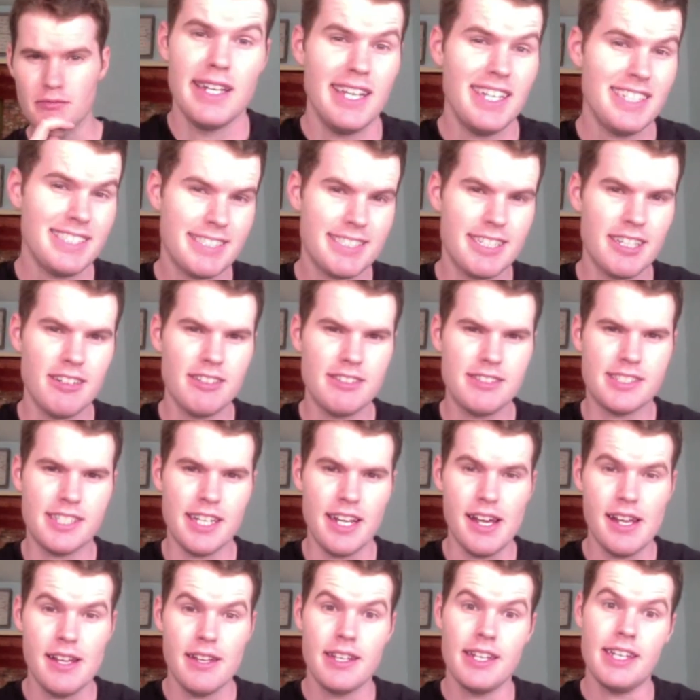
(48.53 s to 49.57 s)
It's
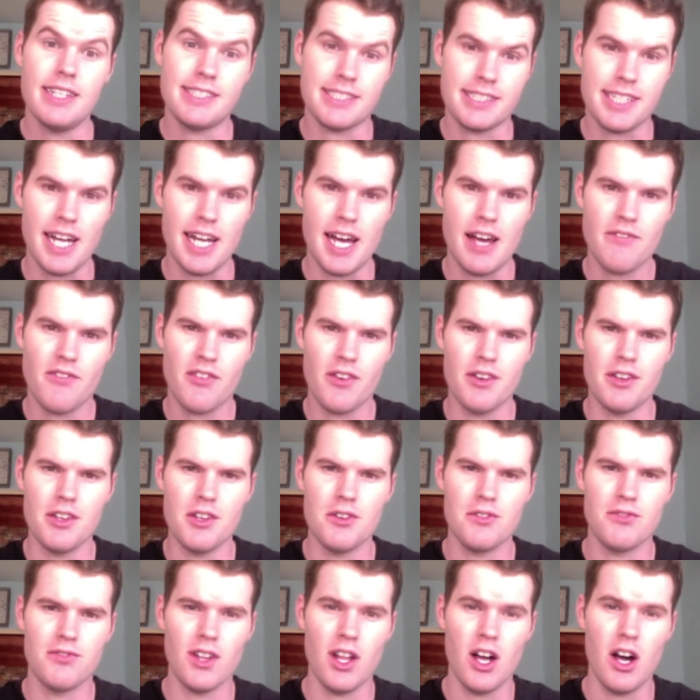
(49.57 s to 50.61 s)
Thursday, it's time for a
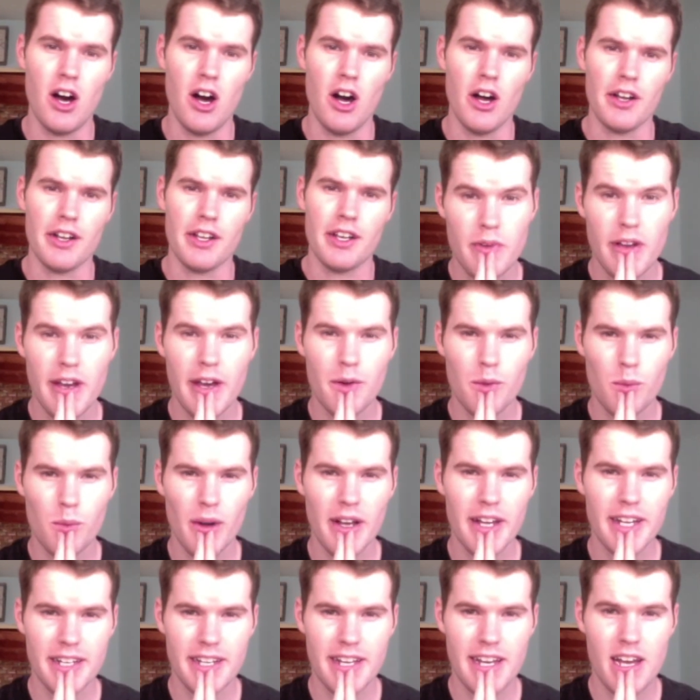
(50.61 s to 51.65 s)
new vlog. And
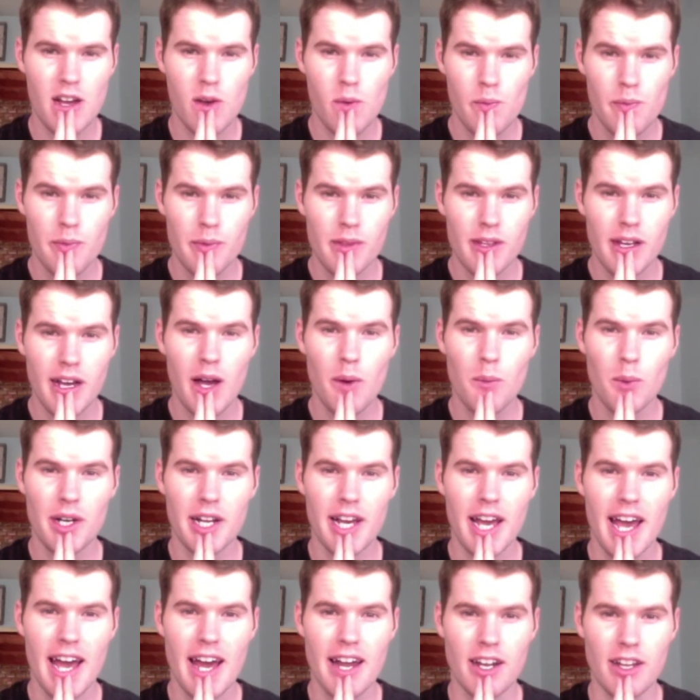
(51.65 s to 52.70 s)
right now, I want
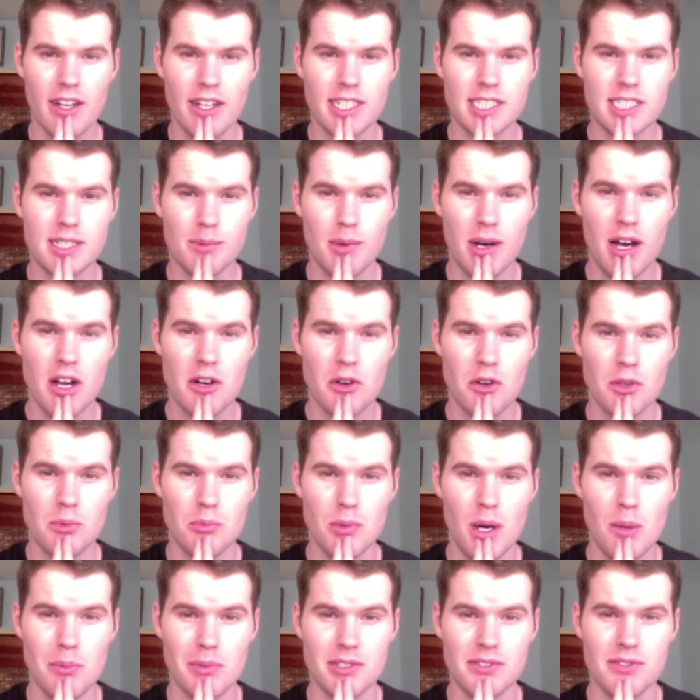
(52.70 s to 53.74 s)
to analyze some awkward
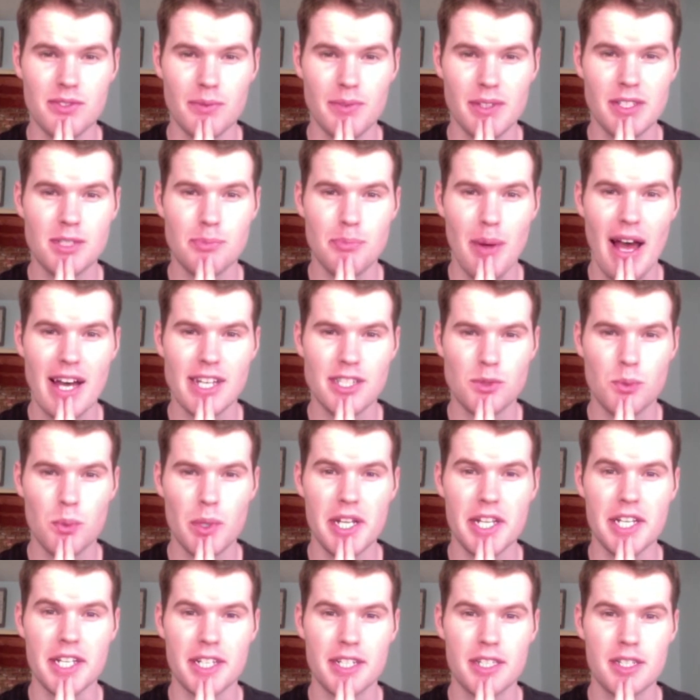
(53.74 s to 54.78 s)
moments from this past
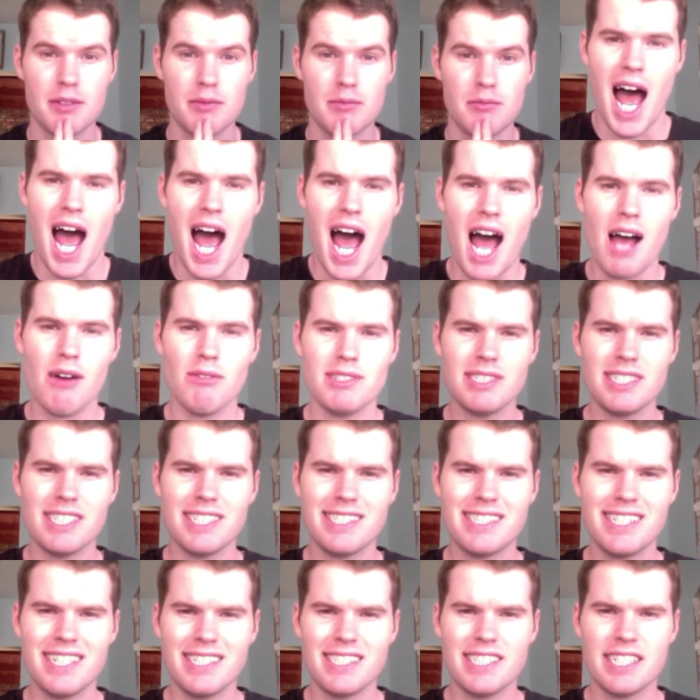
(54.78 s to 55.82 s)
week. I was
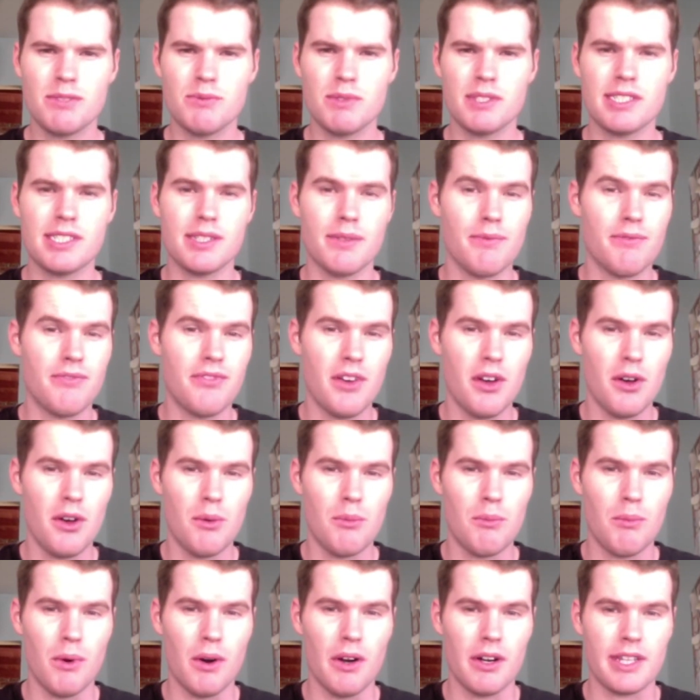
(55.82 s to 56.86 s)
assisting with some
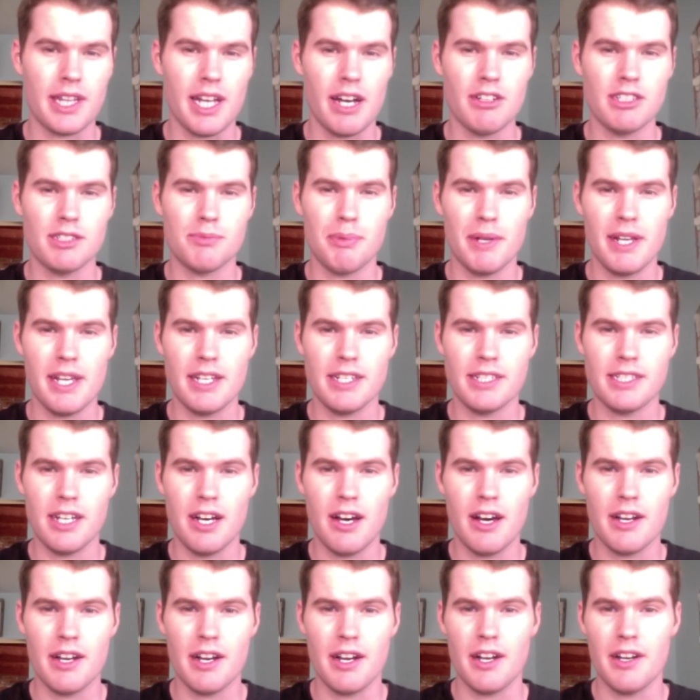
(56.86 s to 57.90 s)
film work that was being
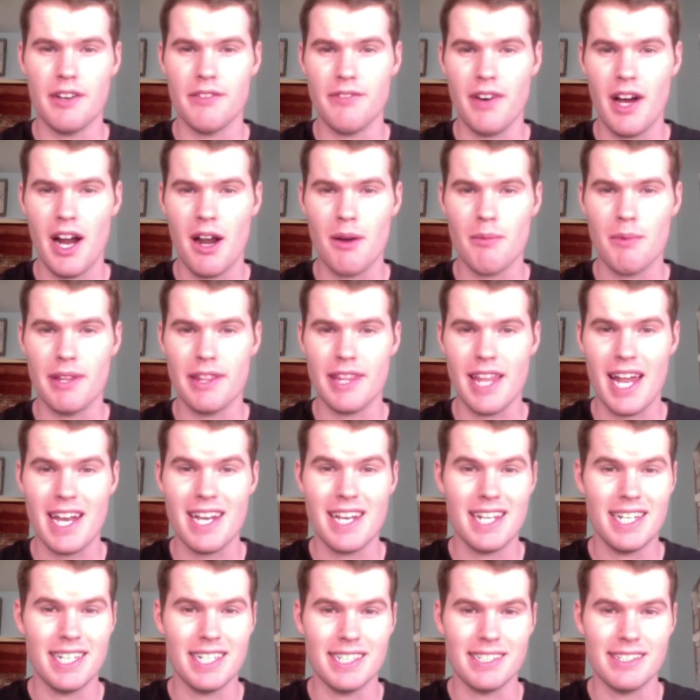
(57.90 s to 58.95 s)
done in an environment that
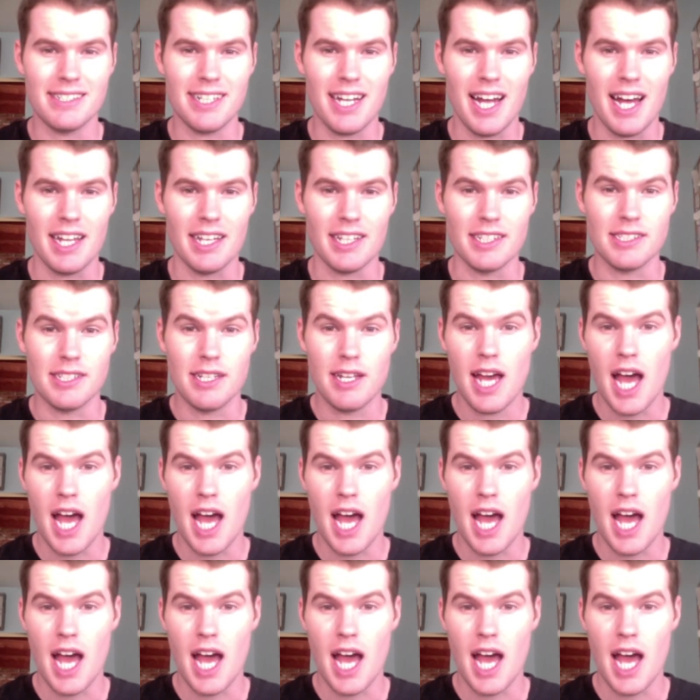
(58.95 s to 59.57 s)
needed silence.